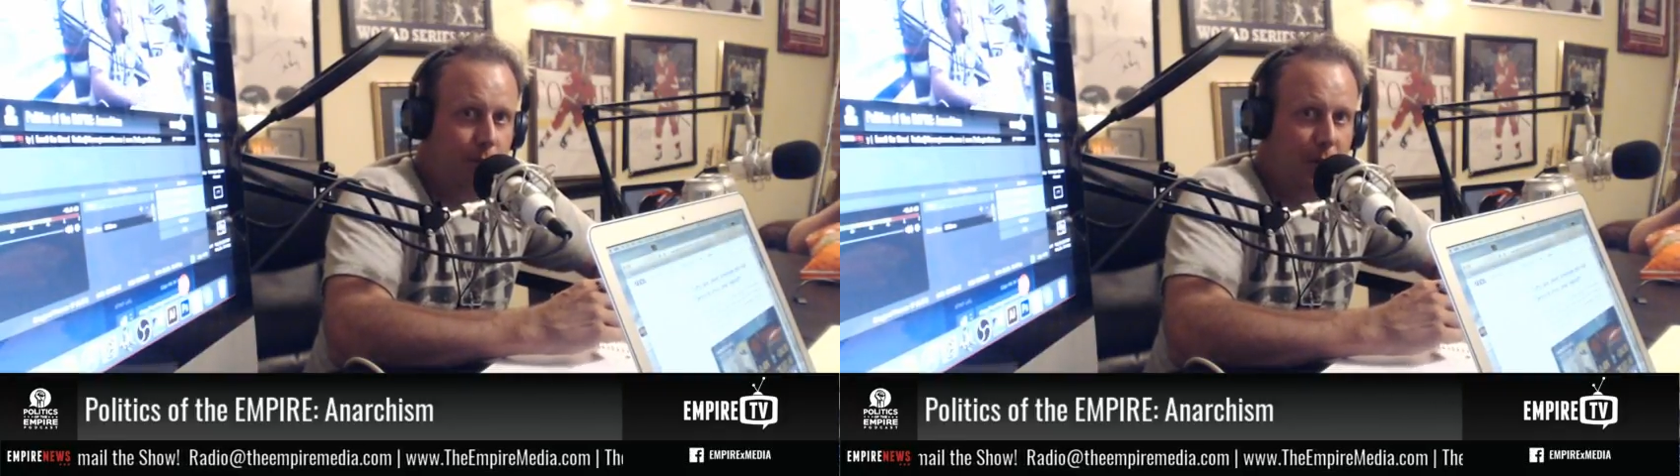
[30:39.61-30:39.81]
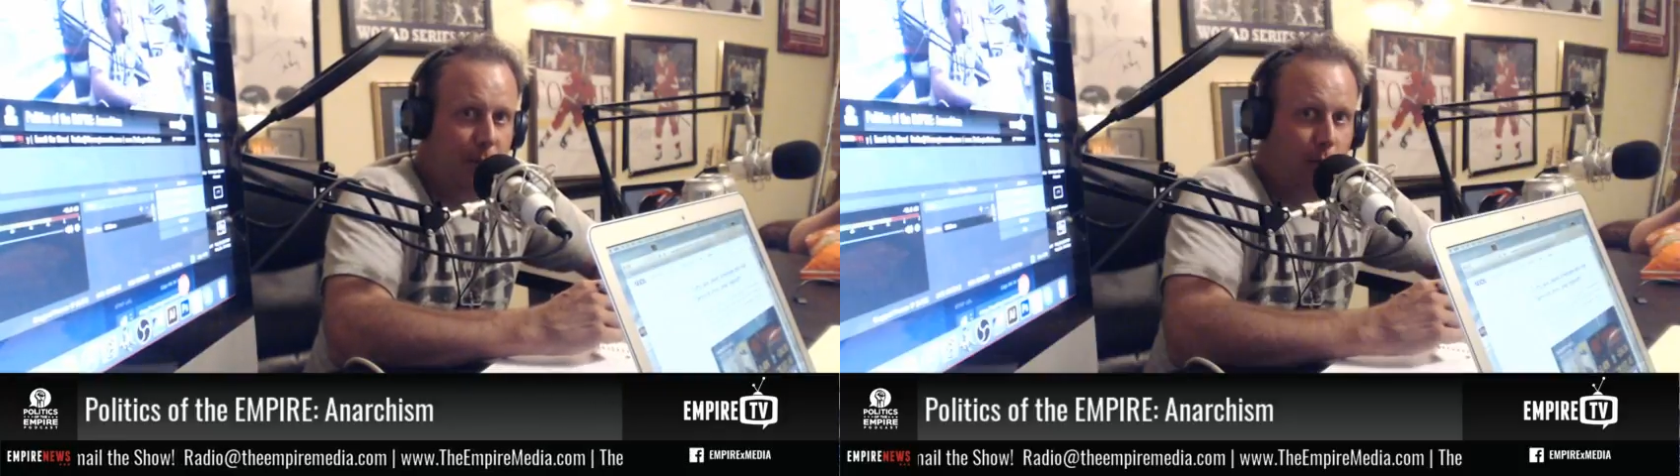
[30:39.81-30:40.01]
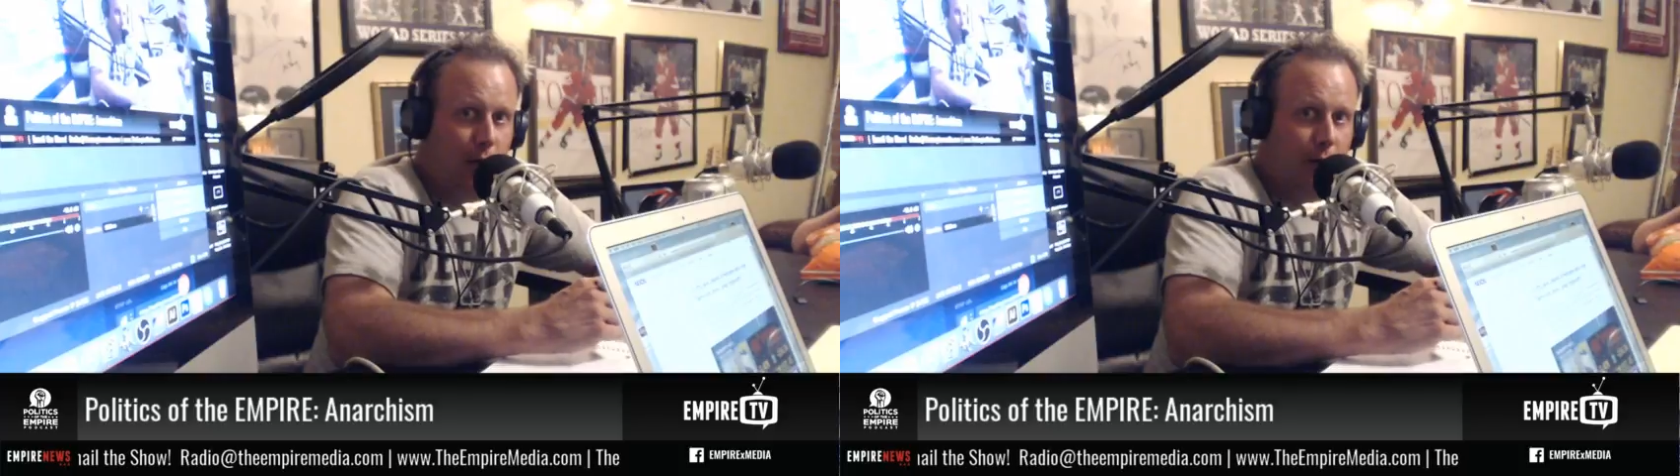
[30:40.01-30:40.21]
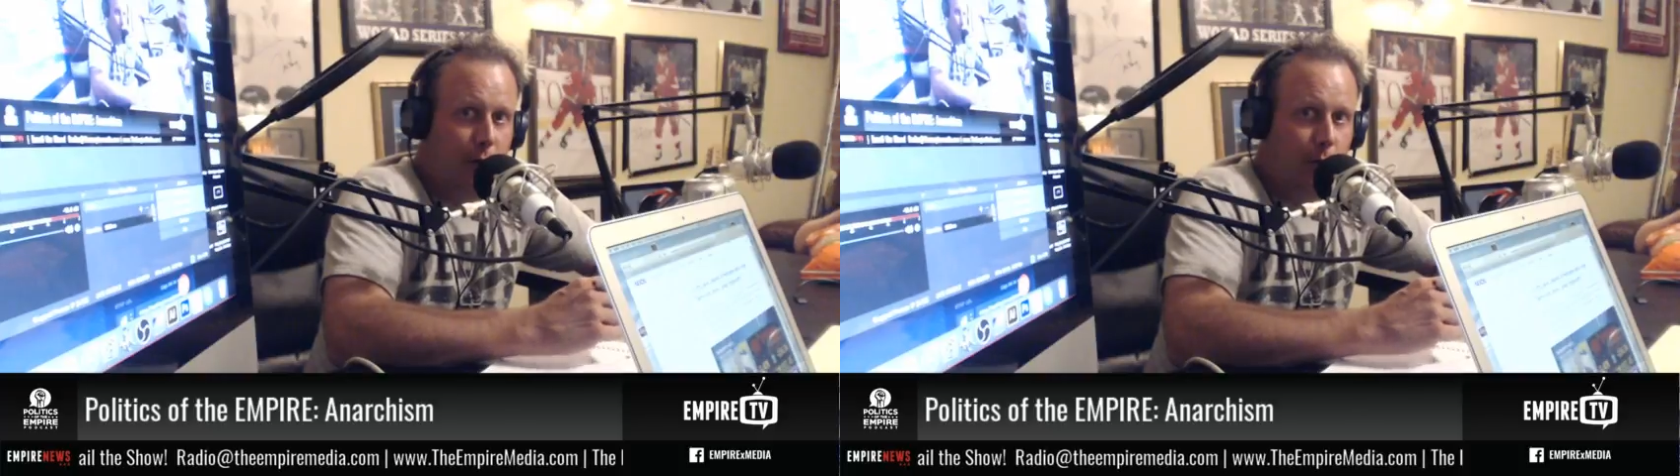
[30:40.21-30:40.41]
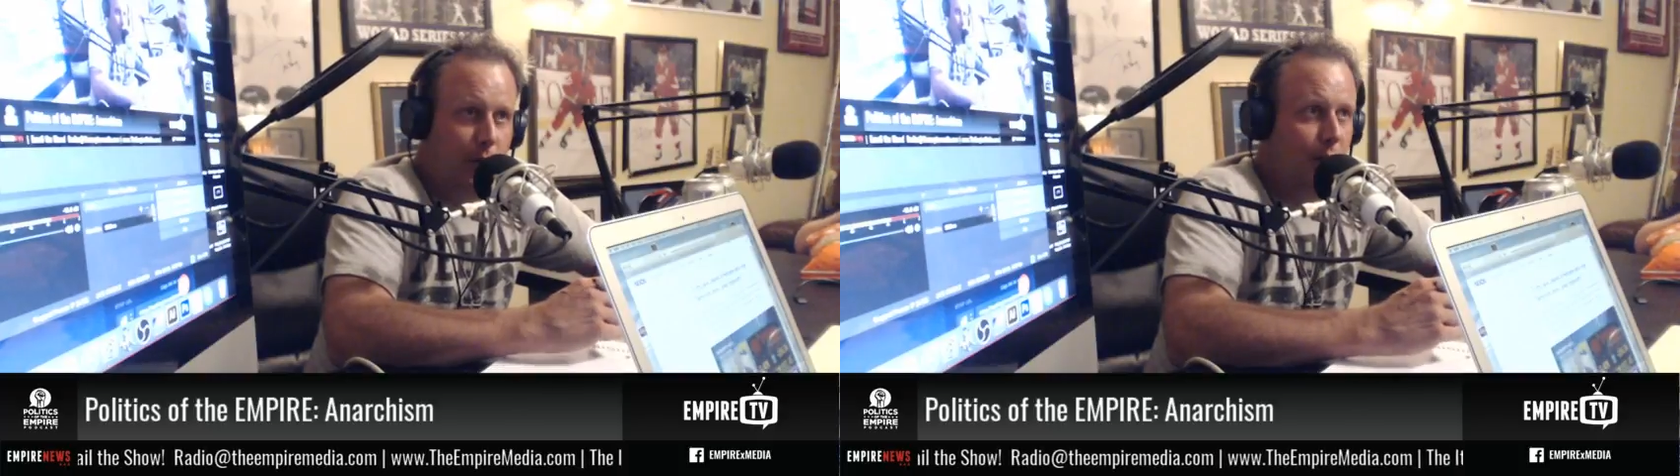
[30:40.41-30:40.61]
they want.
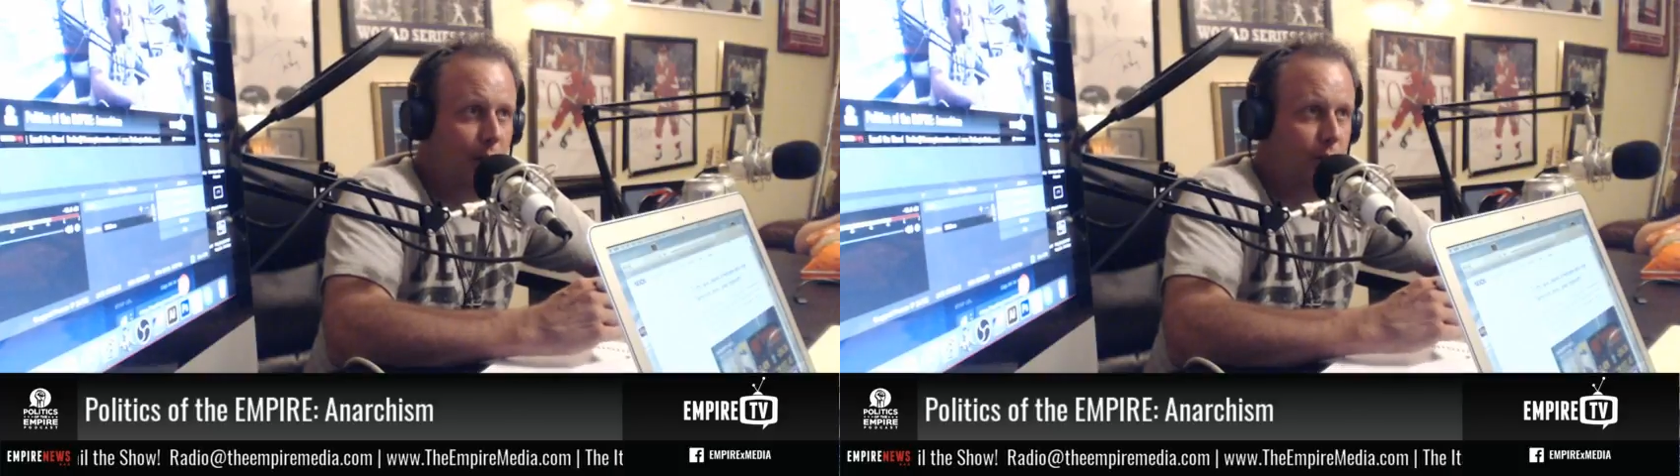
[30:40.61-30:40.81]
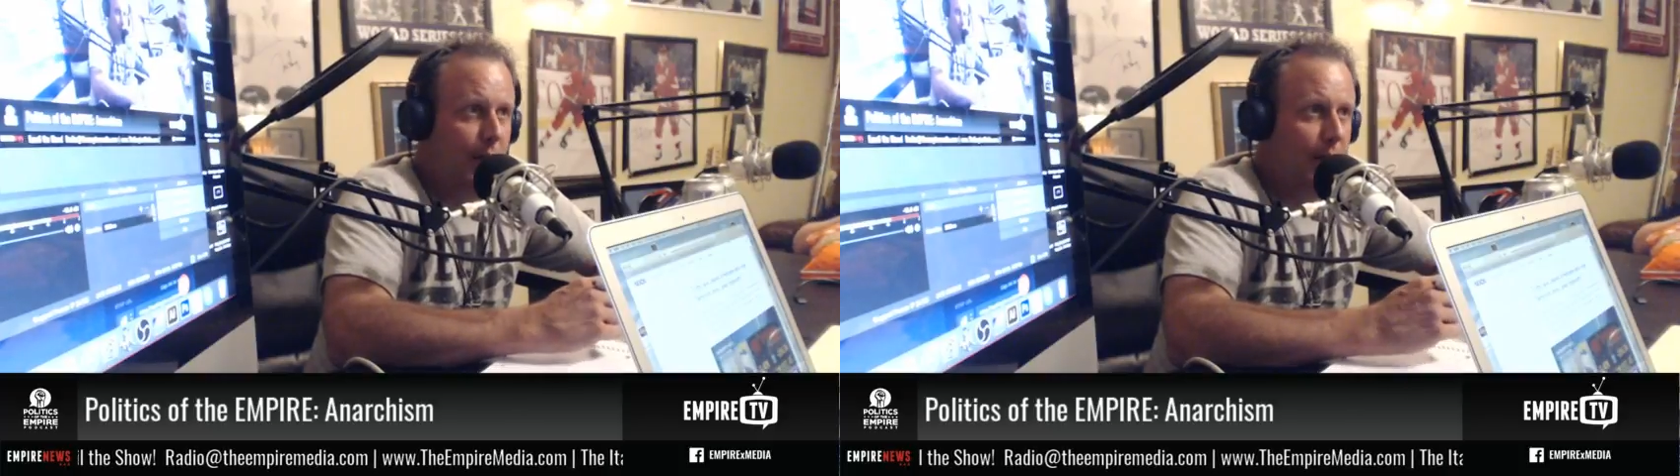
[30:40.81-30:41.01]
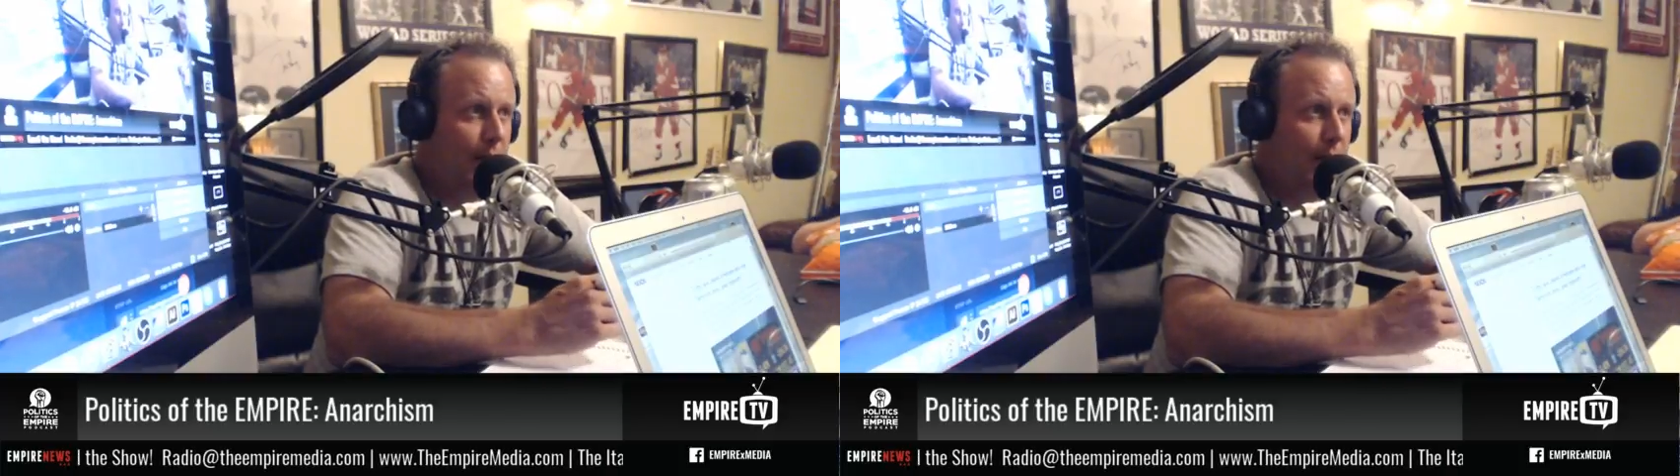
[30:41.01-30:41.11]
Why not?